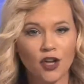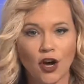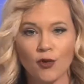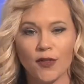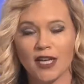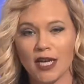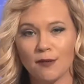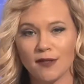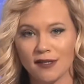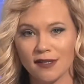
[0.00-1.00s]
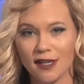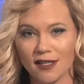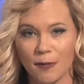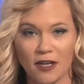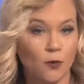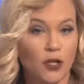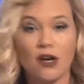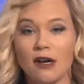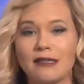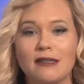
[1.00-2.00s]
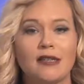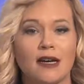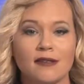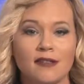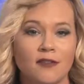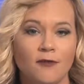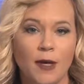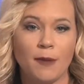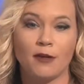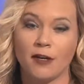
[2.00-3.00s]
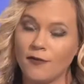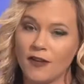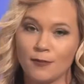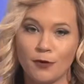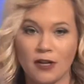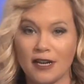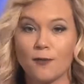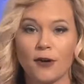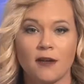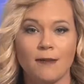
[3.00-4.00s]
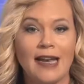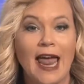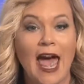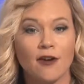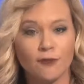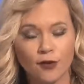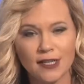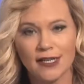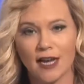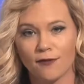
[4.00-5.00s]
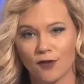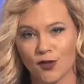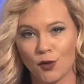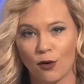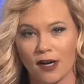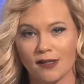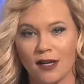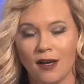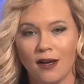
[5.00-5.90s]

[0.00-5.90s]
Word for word: know that he was a suspect. We talked to dozens of people on Facebook like Brinkman every day for stories.